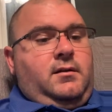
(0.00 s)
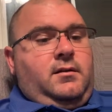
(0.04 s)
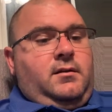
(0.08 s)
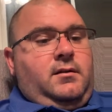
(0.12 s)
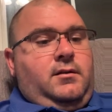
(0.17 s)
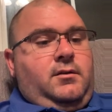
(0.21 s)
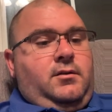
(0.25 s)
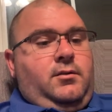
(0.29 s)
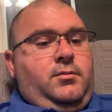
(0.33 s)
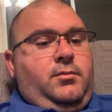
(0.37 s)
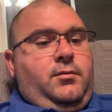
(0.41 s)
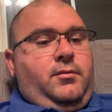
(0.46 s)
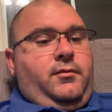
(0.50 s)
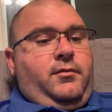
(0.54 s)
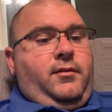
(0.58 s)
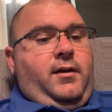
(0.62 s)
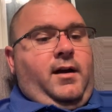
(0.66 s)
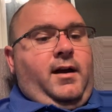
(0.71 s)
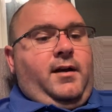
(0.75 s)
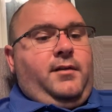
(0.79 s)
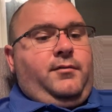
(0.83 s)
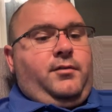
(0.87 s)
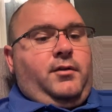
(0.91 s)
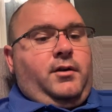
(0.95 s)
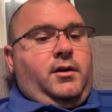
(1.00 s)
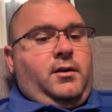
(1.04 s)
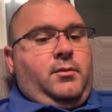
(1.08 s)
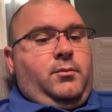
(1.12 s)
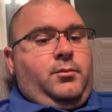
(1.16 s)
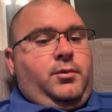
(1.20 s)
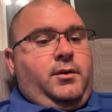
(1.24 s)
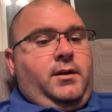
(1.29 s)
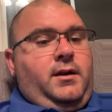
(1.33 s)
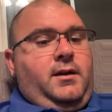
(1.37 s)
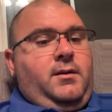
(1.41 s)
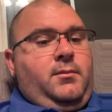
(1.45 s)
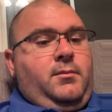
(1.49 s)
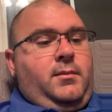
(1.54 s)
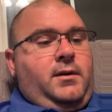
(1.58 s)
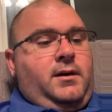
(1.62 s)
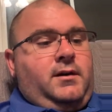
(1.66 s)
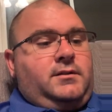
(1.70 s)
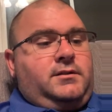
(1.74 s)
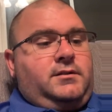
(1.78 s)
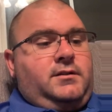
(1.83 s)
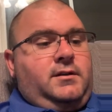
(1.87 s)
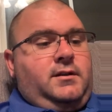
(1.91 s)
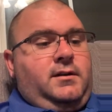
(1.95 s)
to provide for a complete
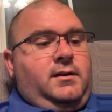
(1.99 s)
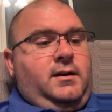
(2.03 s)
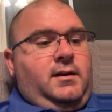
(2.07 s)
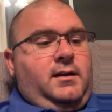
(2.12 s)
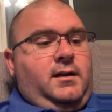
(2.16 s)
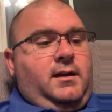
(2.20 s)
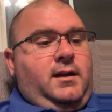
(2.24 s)
combustion, and